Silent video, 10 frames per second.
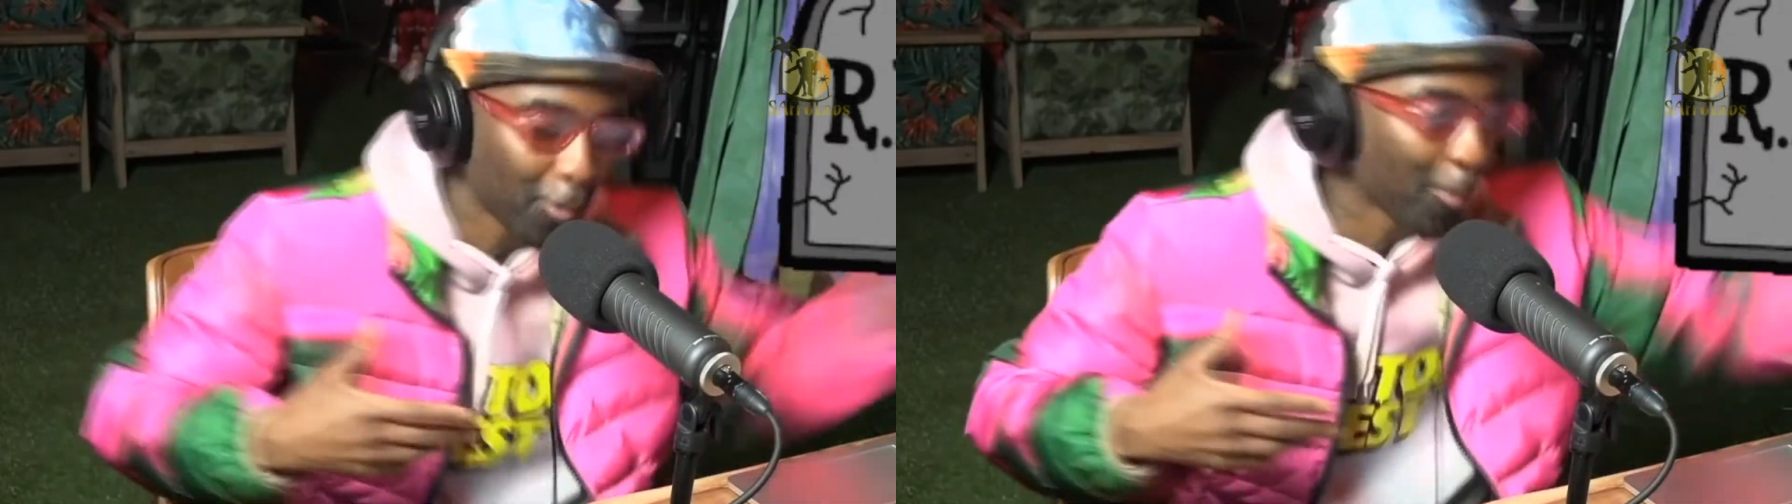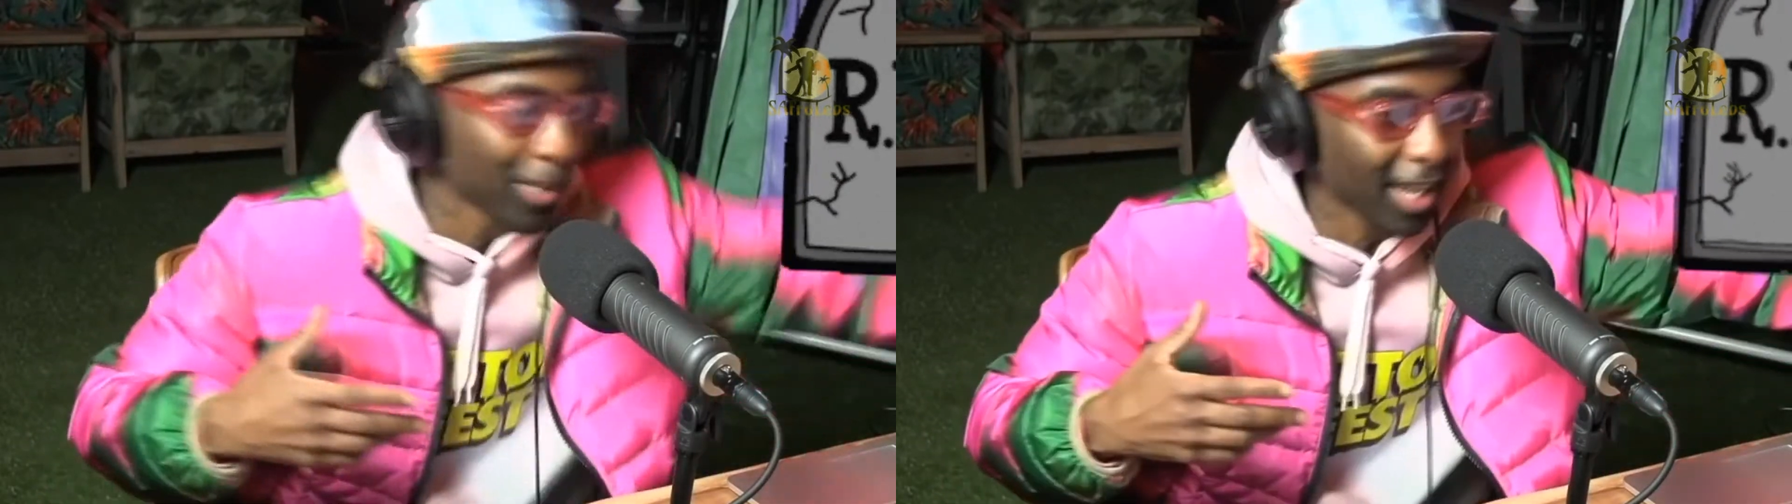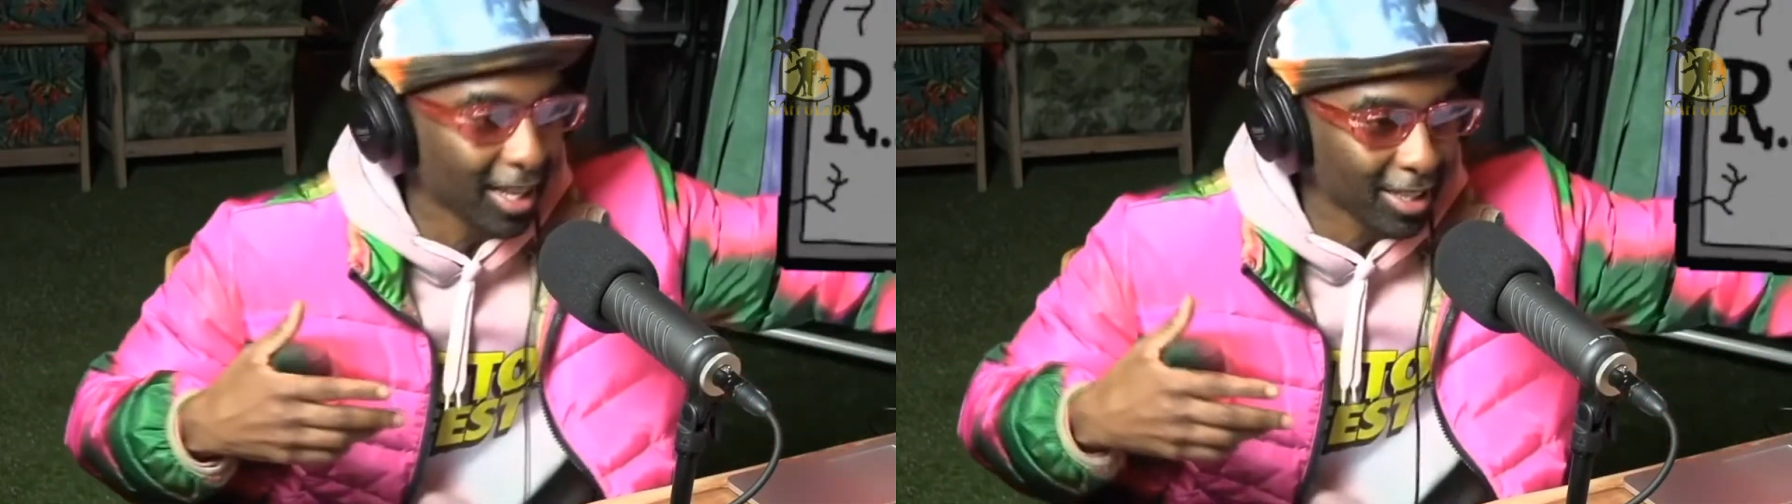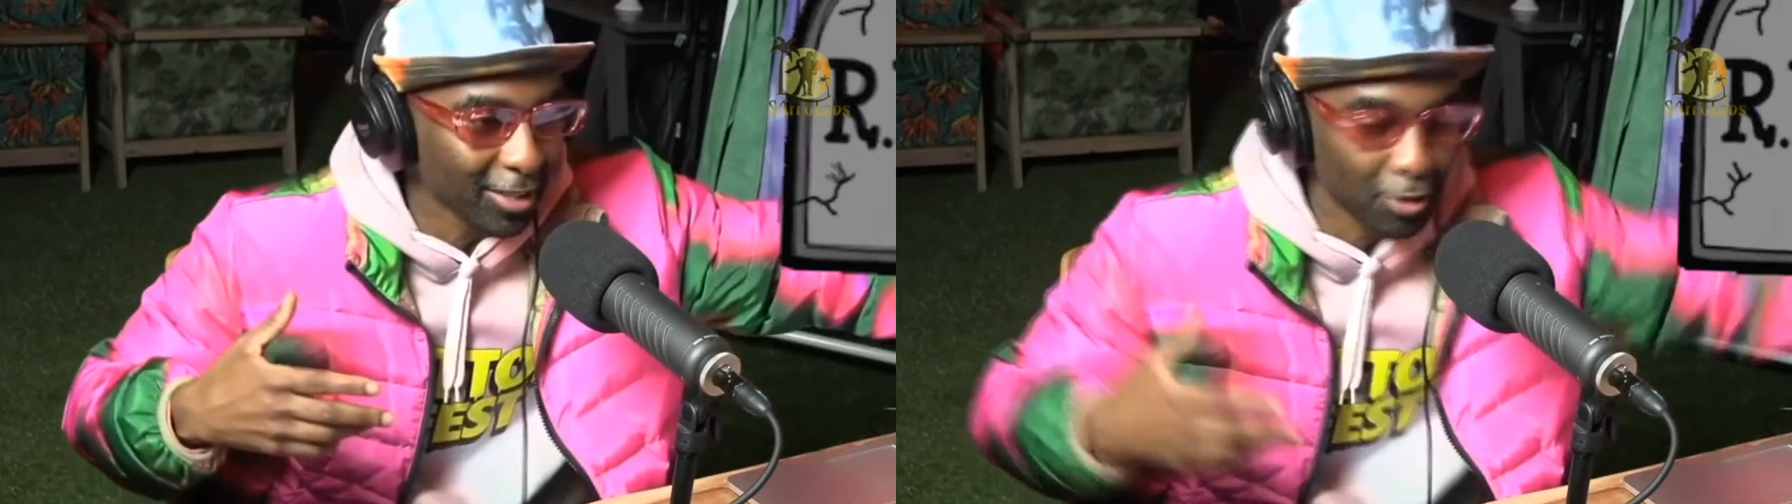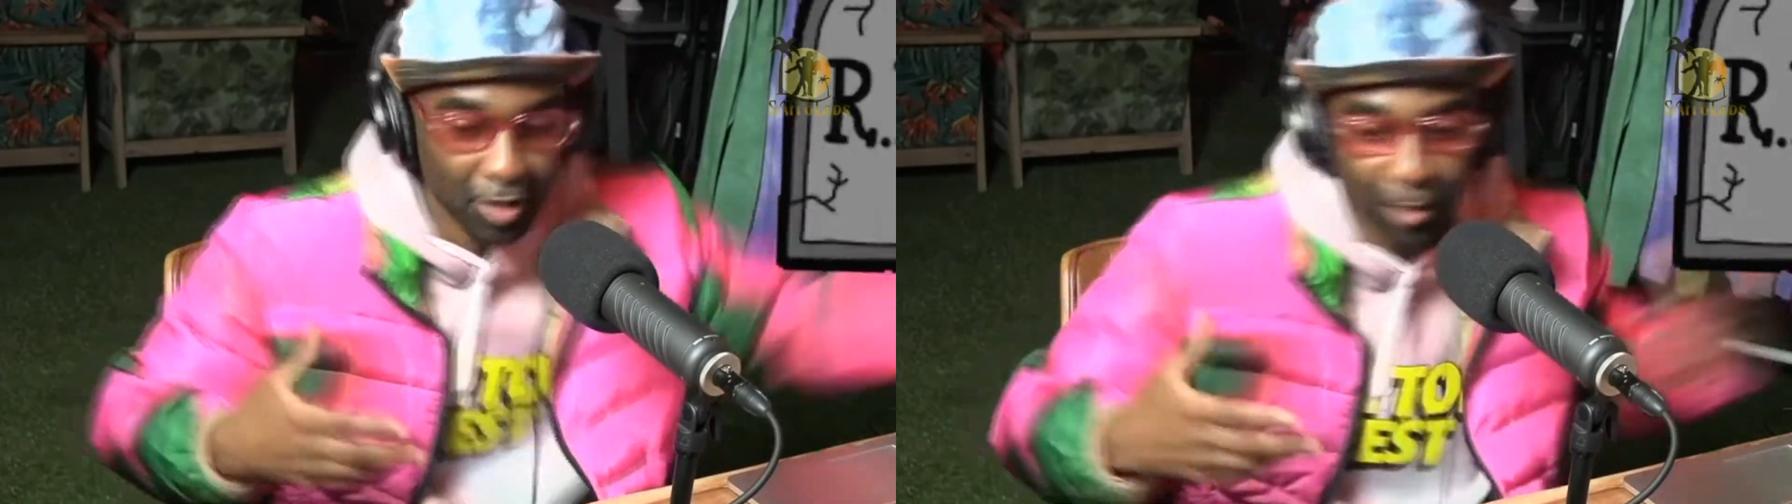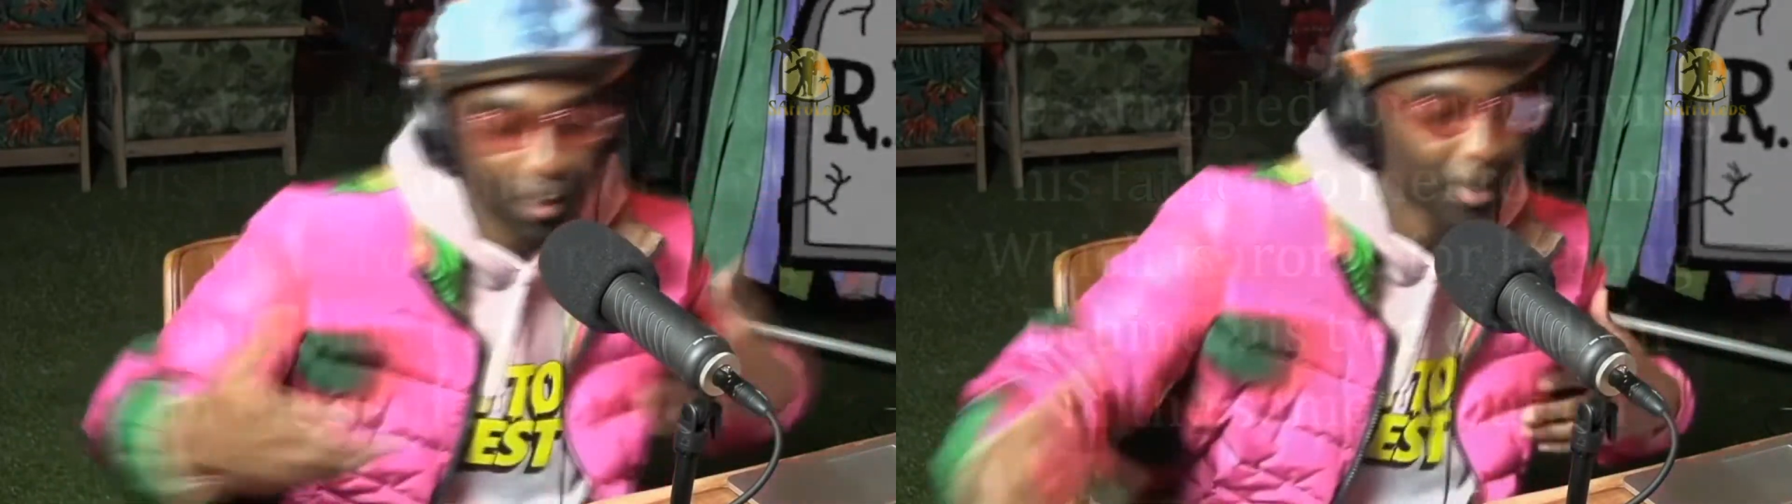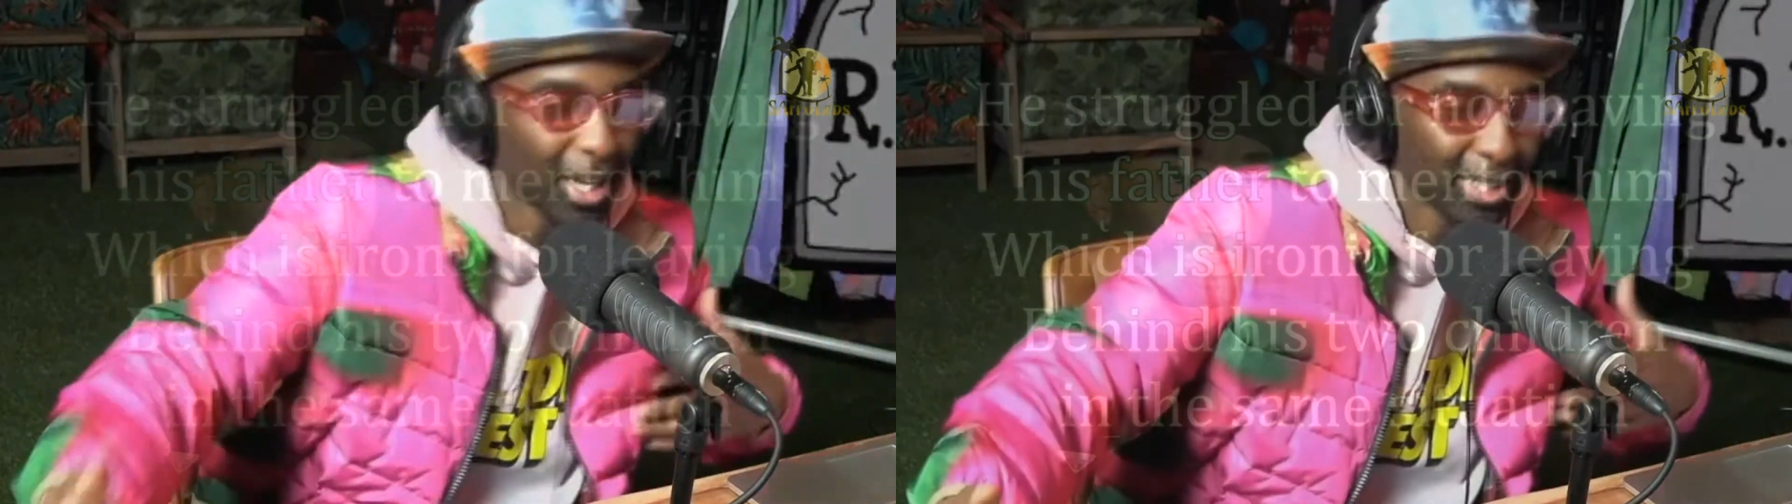woman like this, treat a woman